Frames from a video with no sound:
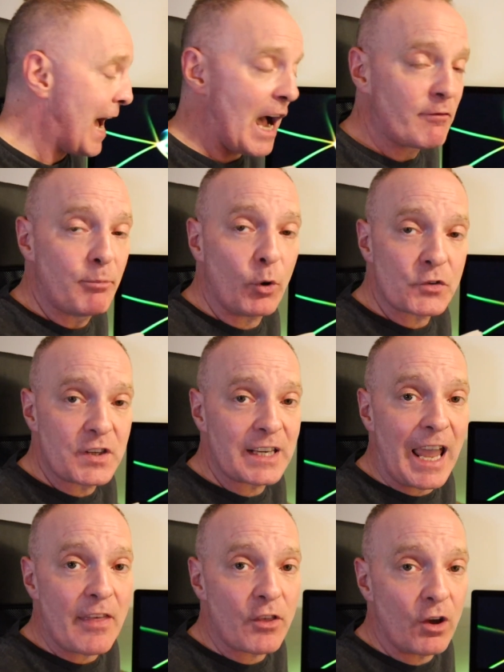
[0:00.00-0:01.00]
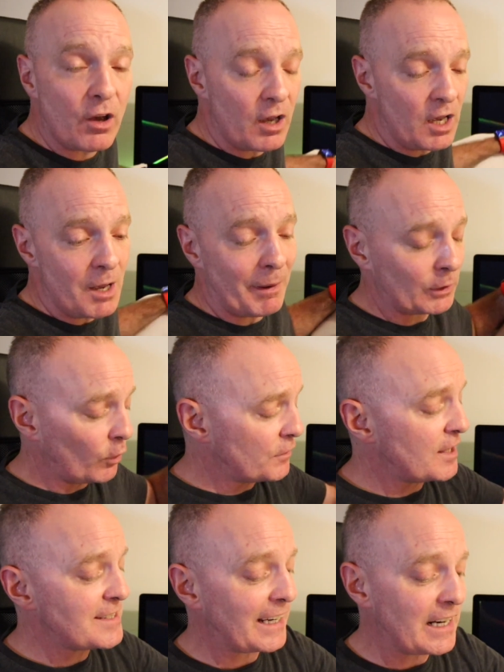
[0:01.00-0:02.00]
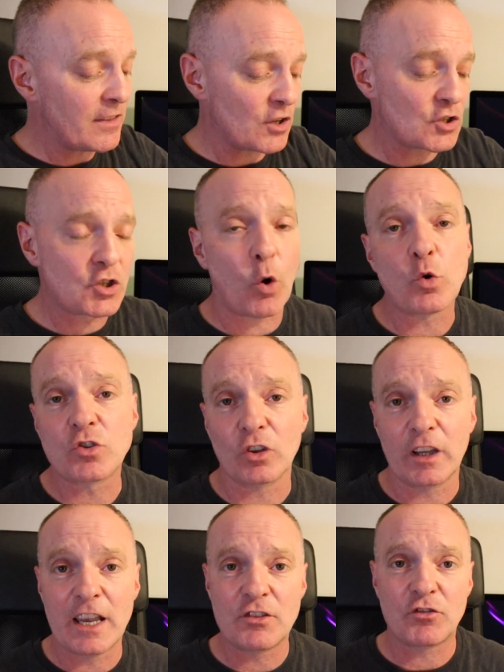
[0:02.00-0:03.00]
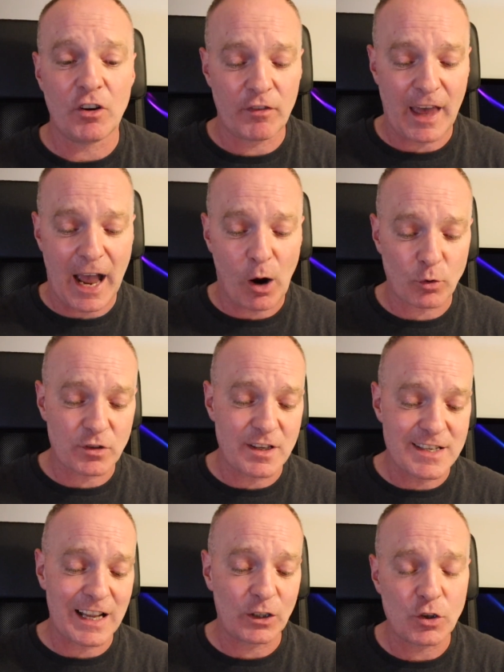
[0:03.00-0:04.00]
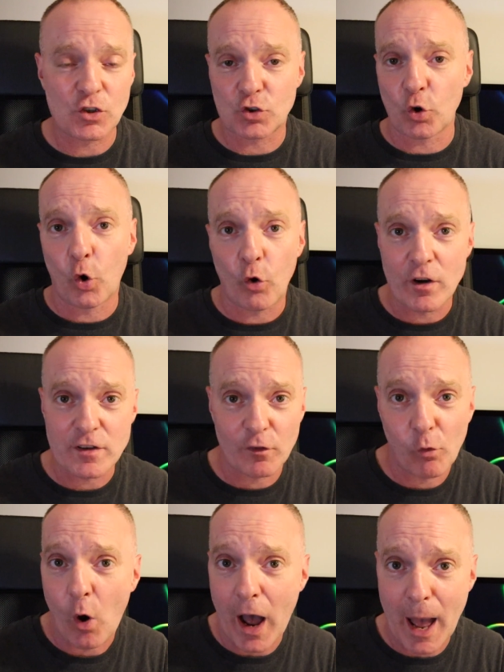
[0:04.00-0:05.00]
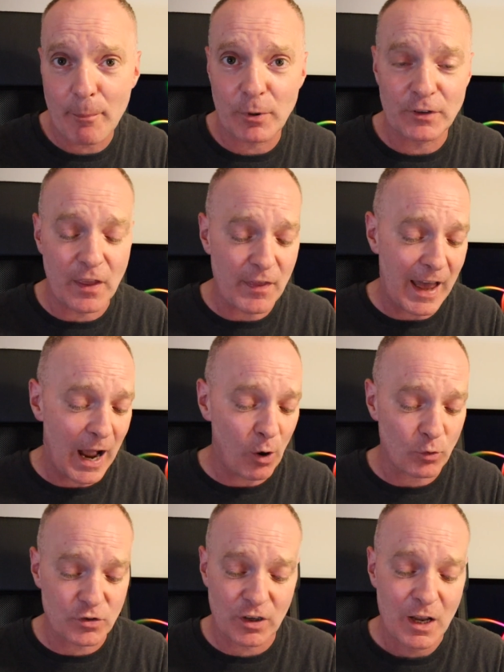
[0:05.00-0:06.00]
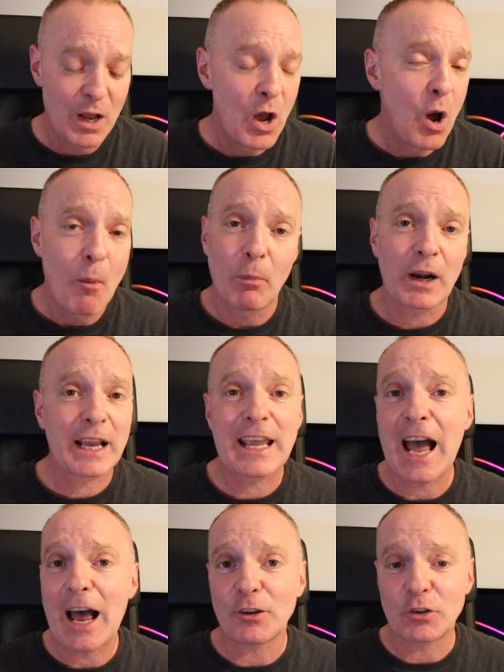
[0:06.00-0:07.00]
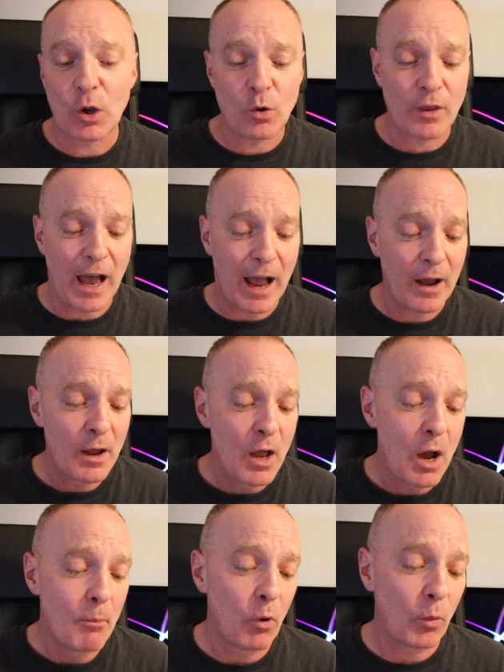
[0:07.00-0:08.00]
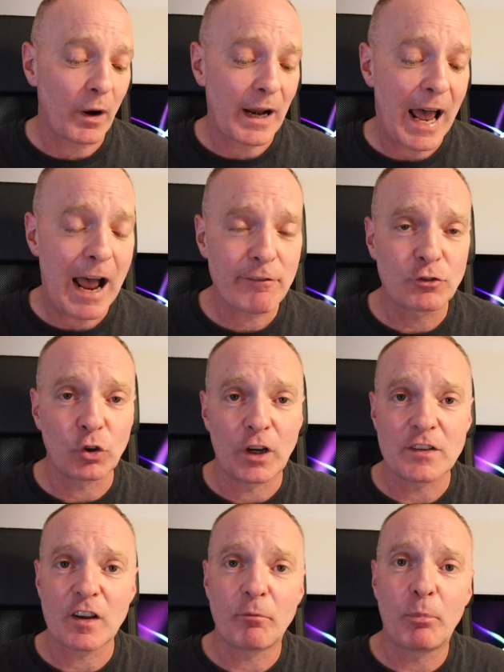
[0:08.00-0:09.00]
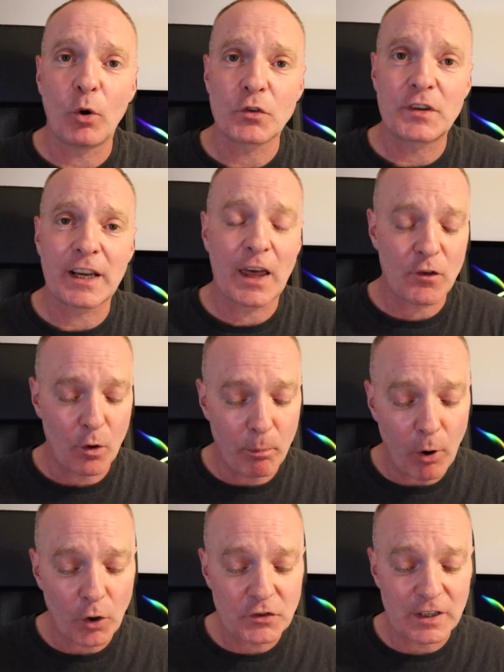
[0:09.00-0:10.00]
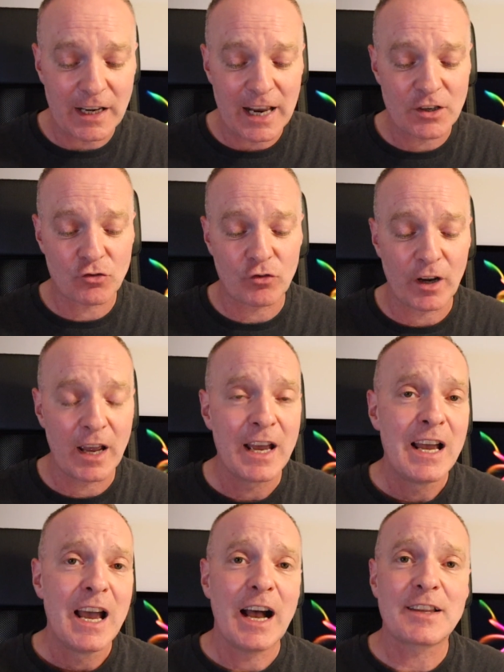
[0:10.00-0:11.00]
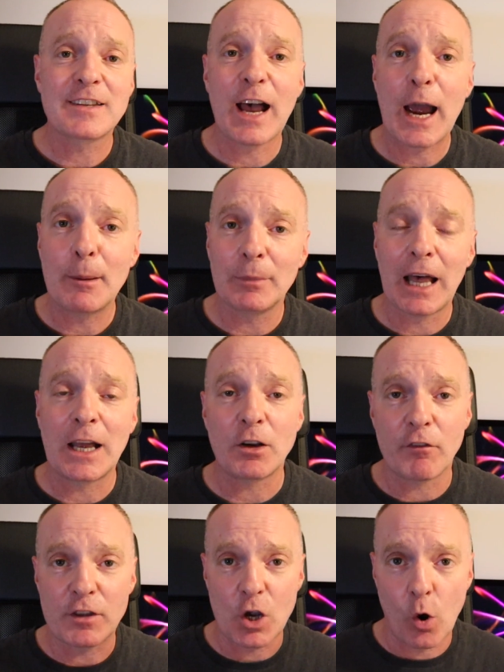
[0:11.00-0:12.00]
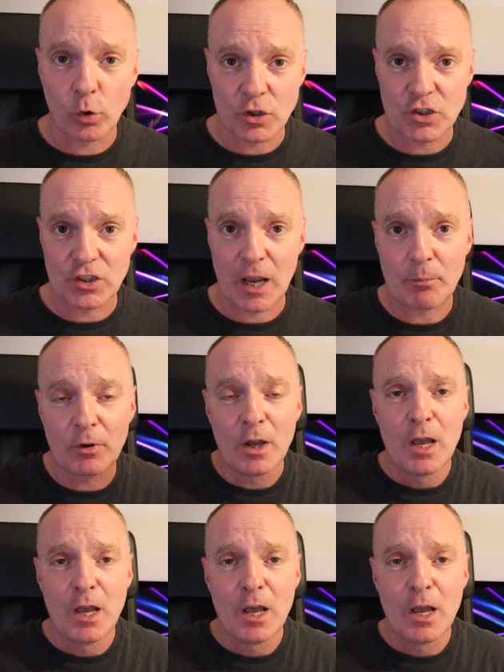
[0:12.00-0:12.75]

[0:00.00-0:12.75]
I've put together, I'd love to tell you the social history of the house and tell you stories of what happened in the house, but I can't do that. But what I have done is I've put together a potted history, a timeline of the ownership,